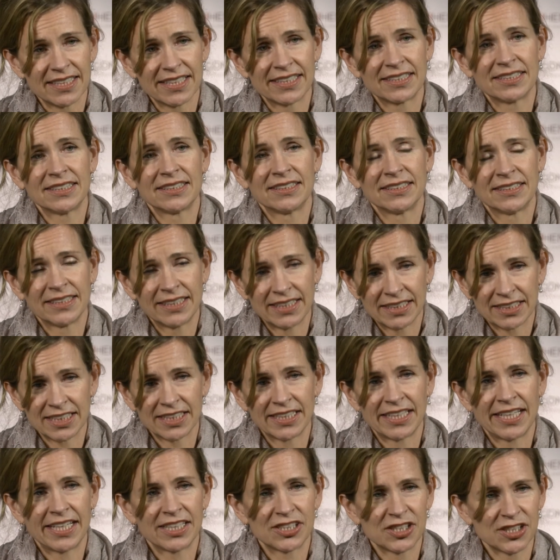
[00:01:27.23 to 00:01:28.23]
that an
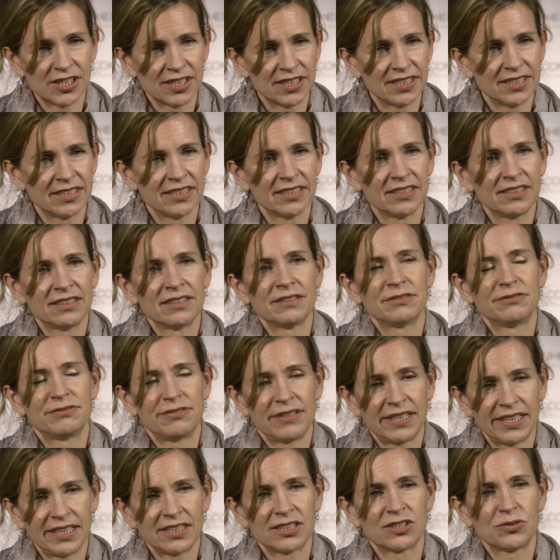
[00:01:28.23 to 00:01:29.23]
international
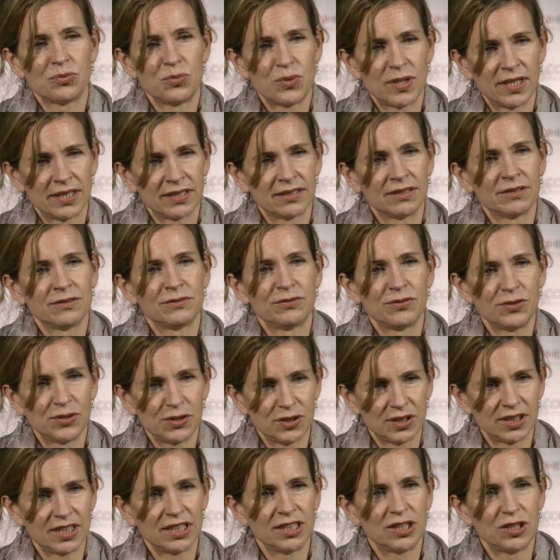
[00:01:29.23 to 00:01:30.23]
phase 1
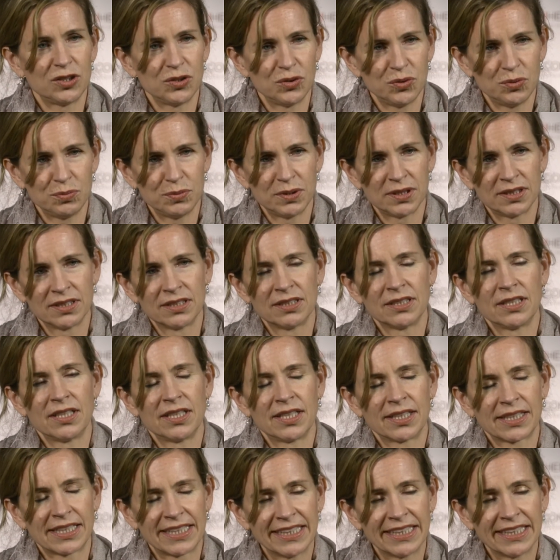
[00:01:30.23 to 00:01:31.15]
first-in-human